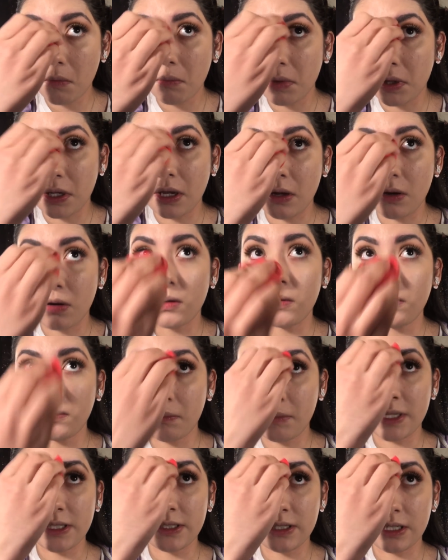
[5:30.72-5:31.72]
But now
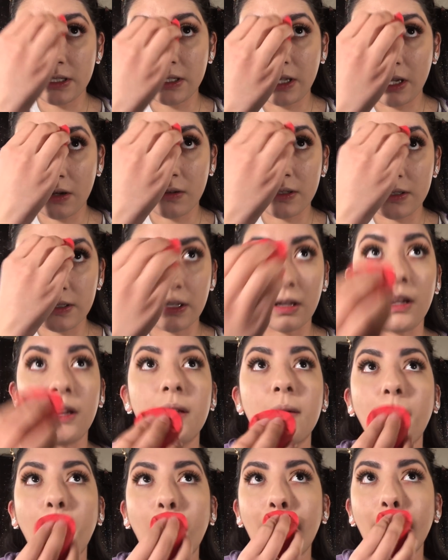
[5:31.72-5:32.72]
my skincare is
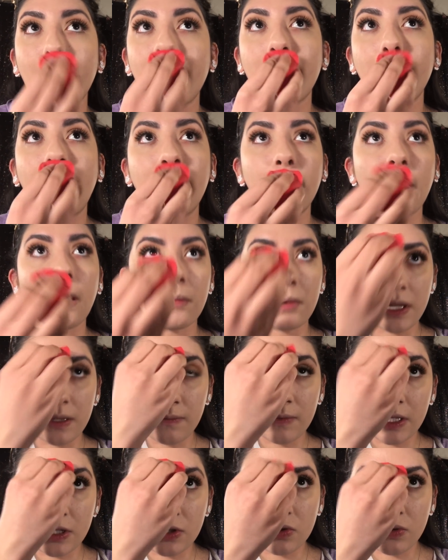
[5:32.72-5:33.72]
like, I probably
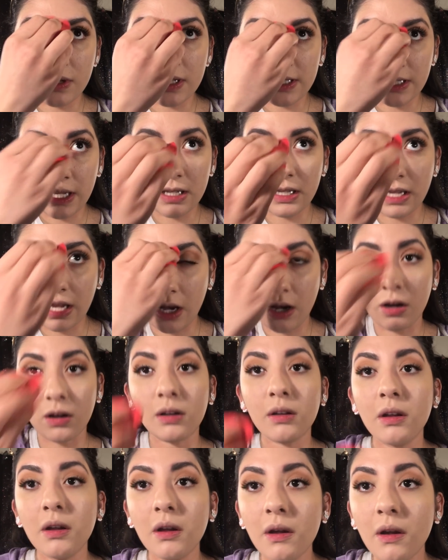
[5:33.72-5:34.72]
enjoy
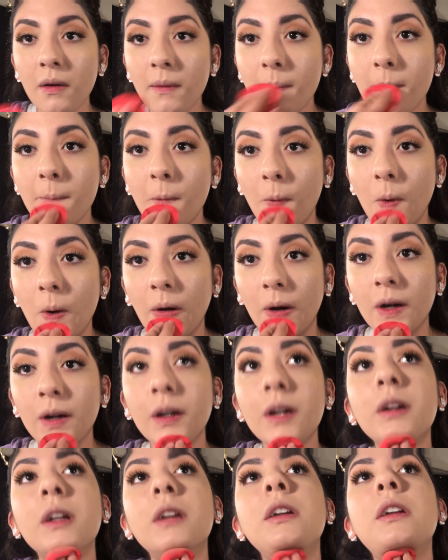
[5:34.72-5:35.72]
skincare more
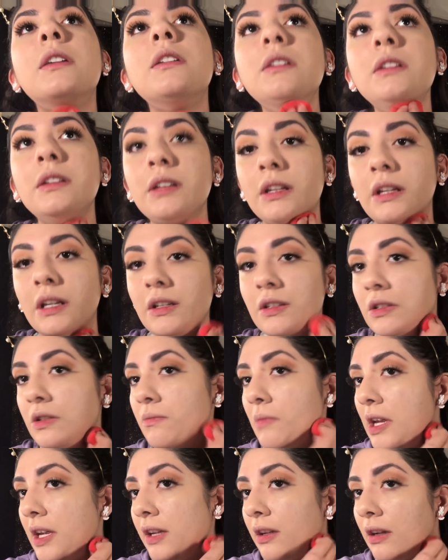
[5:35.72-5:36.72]
than I
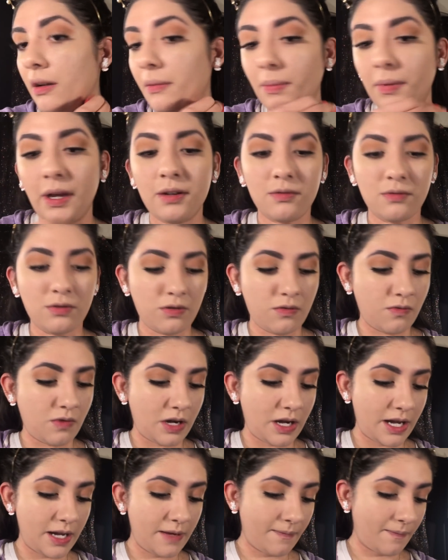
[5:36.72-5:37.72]
do makeup. I don't know
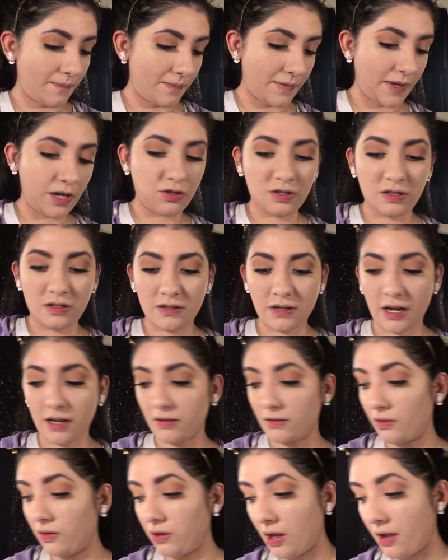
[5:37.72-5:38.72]
why. I
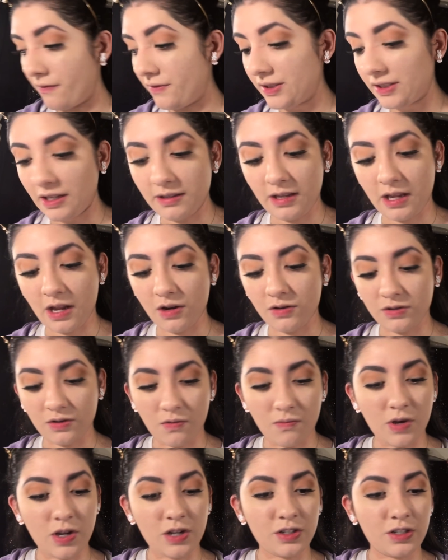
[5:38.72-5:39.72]
love skincare
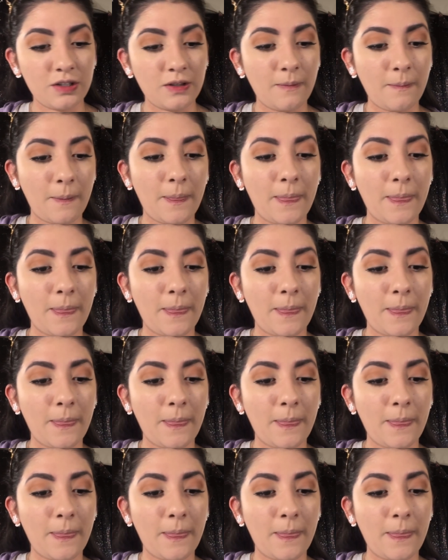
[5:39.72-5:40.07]
so much.